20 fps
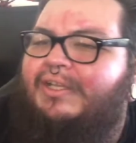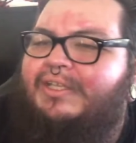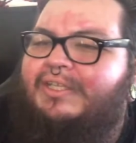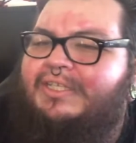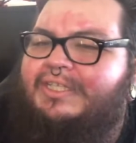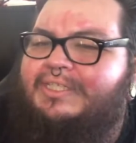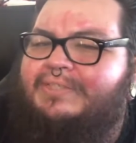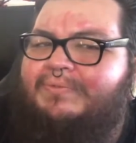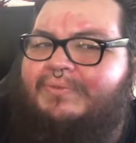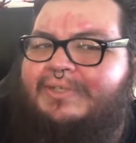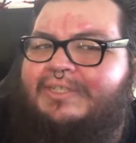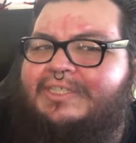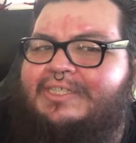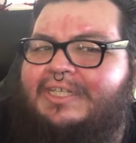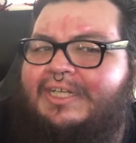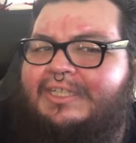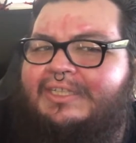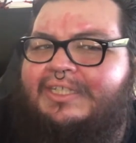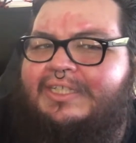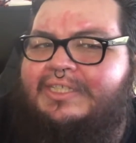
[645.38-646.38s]
This one's
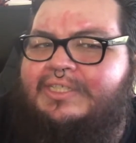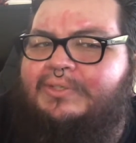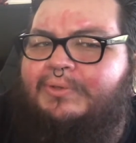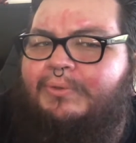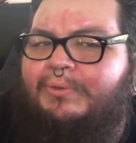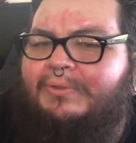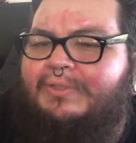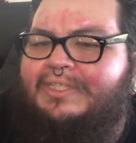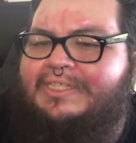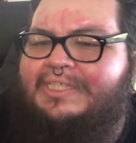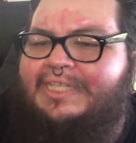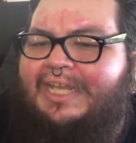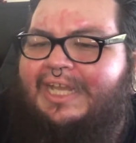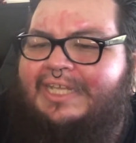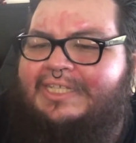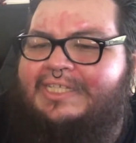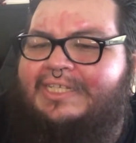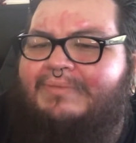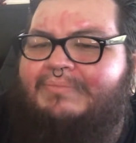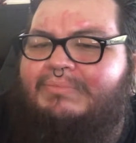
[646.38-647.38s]
got these cool
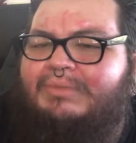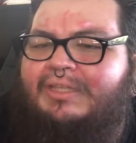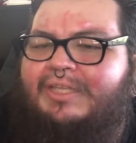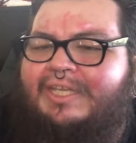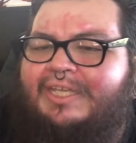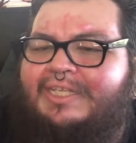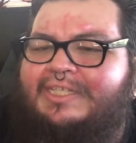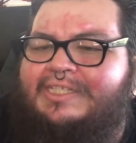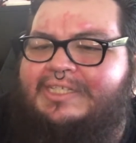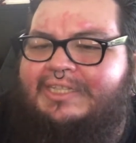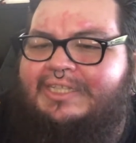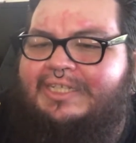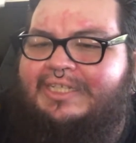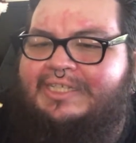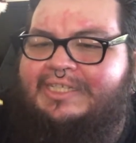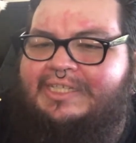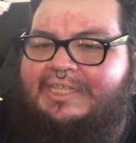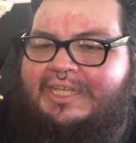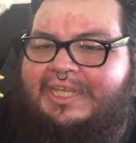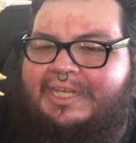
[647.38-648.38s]
assassin blades and
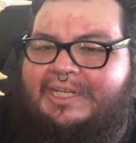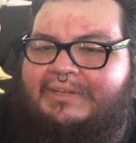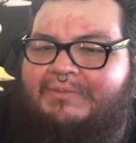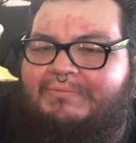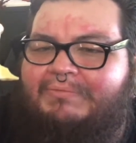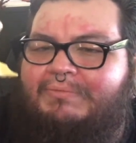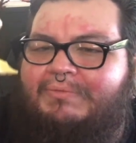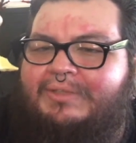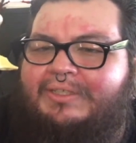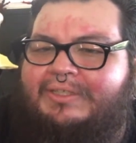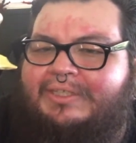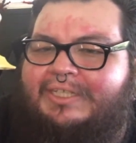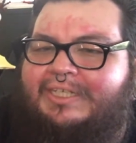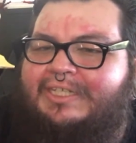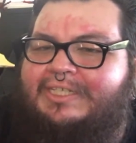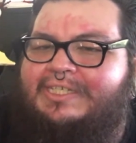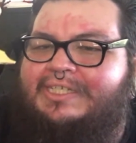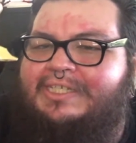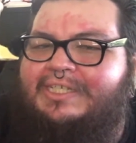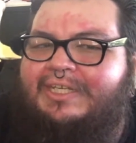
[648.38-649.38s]
these like really
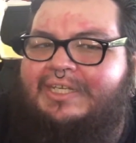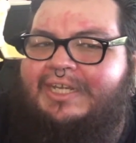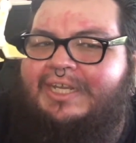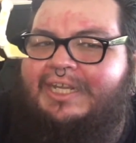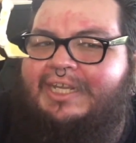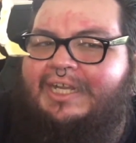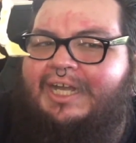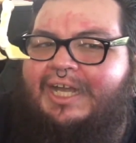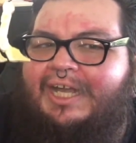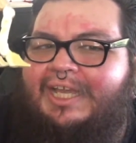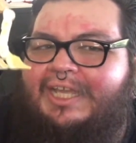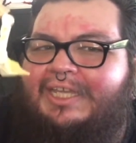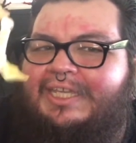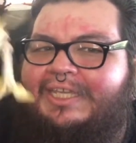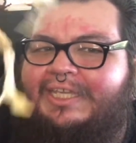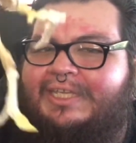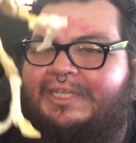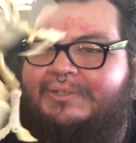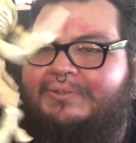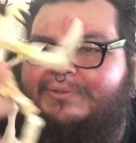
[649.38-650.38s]
stunning high
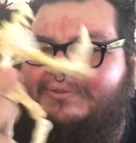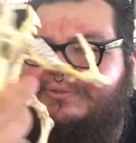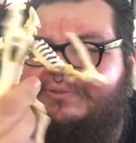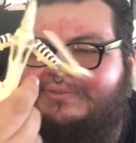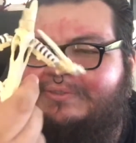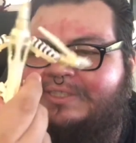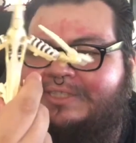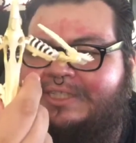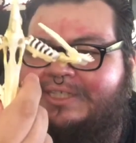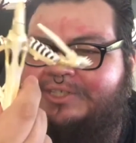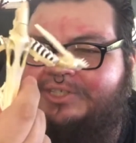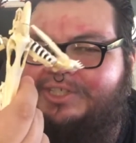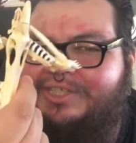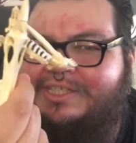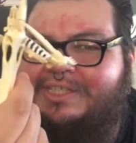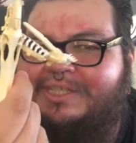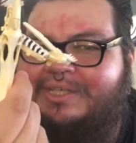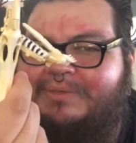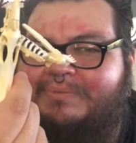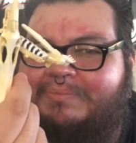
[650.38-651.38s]
heels and
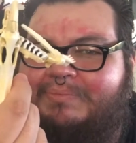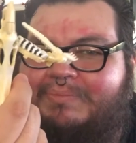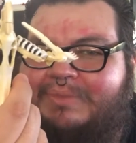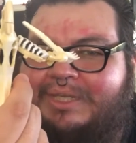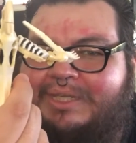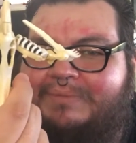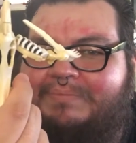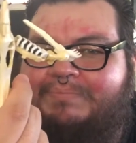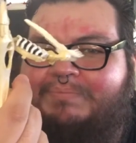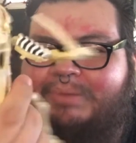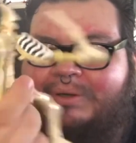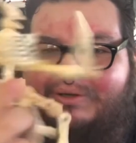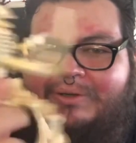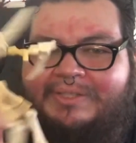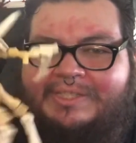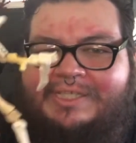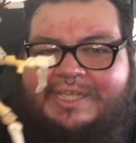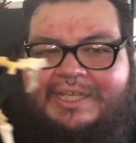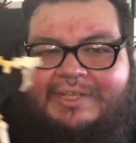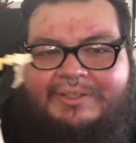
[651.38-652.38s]
just a big
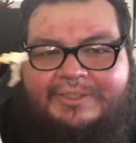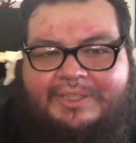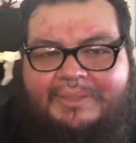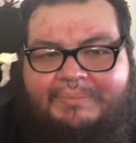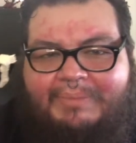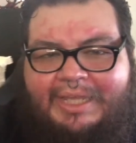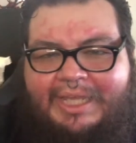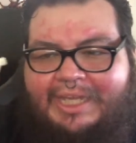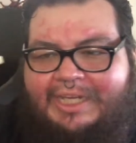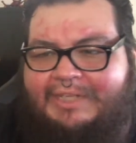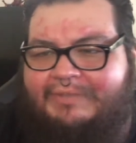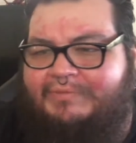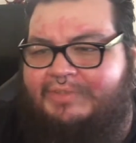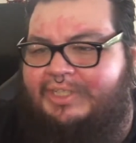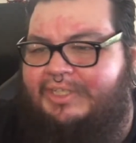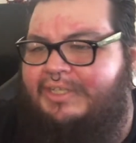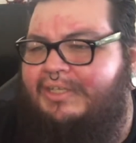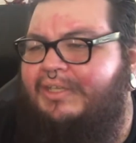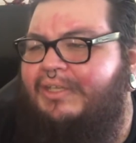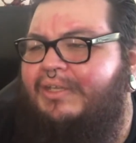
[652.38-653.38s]
bird's head on the back of
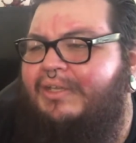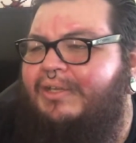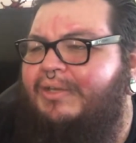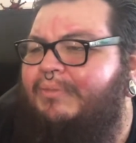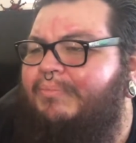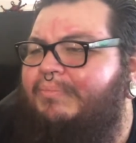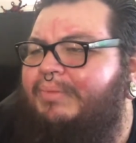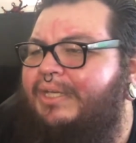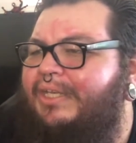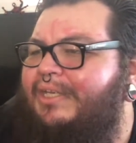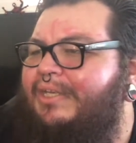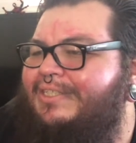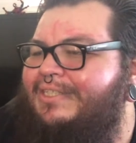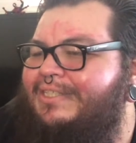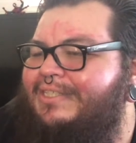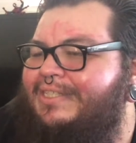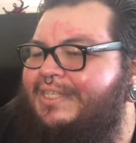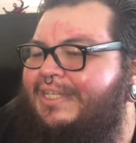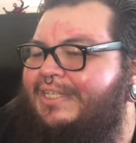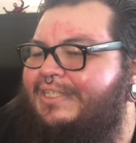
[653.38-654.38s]
it. But
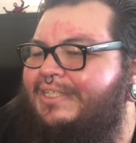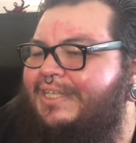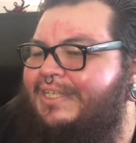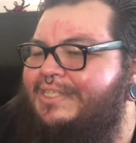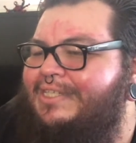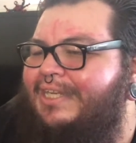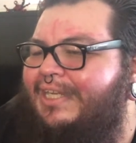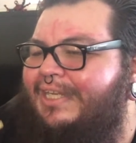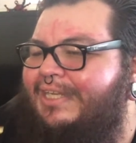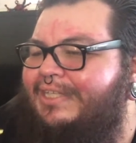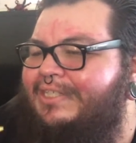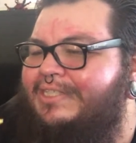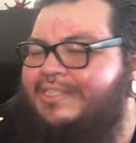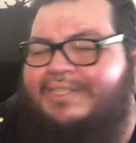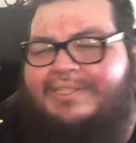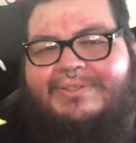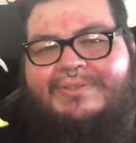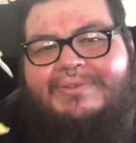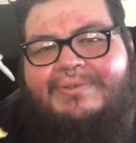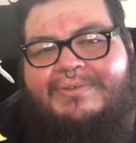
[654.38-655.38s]
just, it doesn't
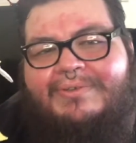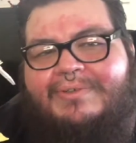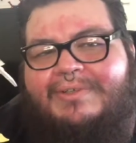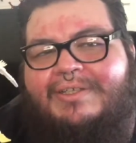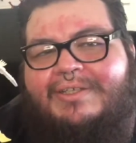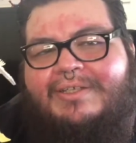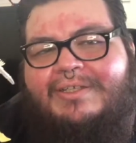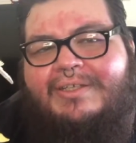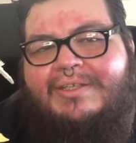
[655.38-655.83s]
exude